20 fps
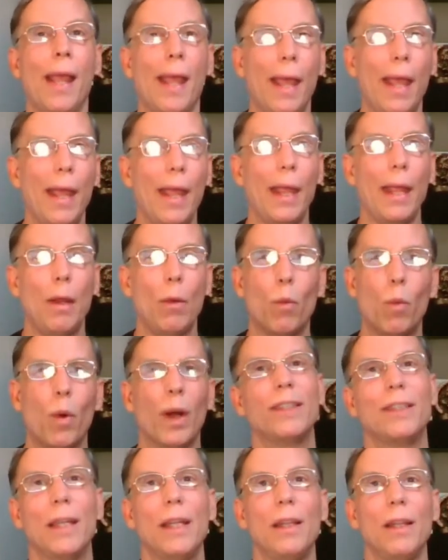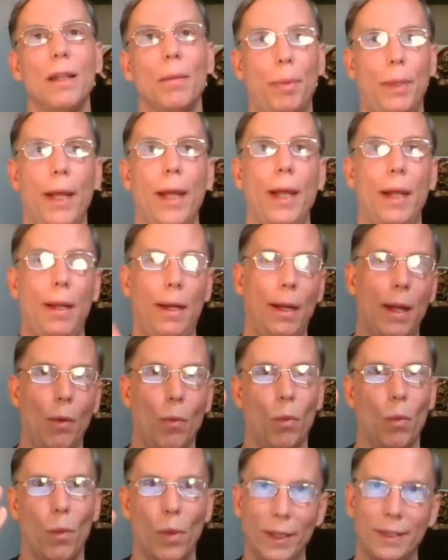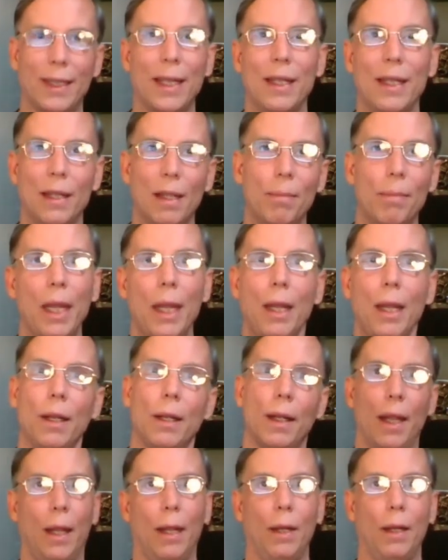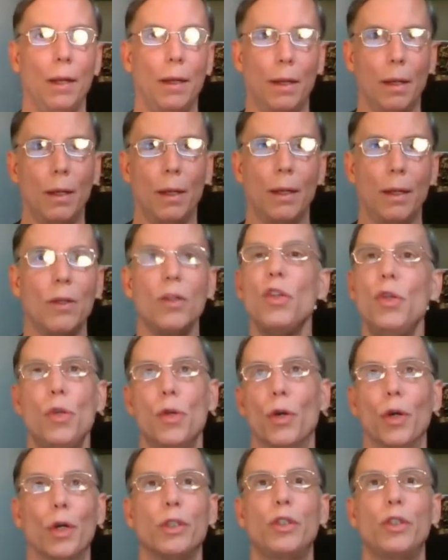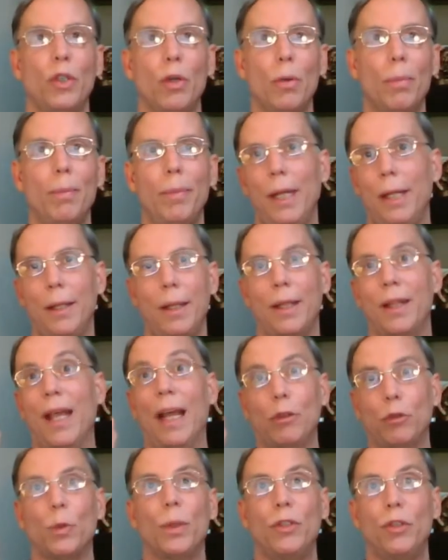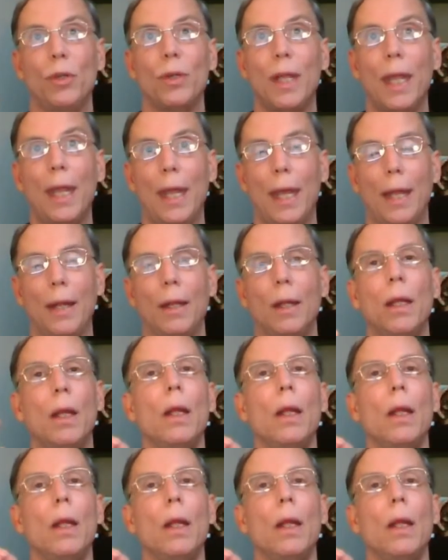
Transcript: hey, what's in the plant and what's in the meat, and you're assuming that that's what you get.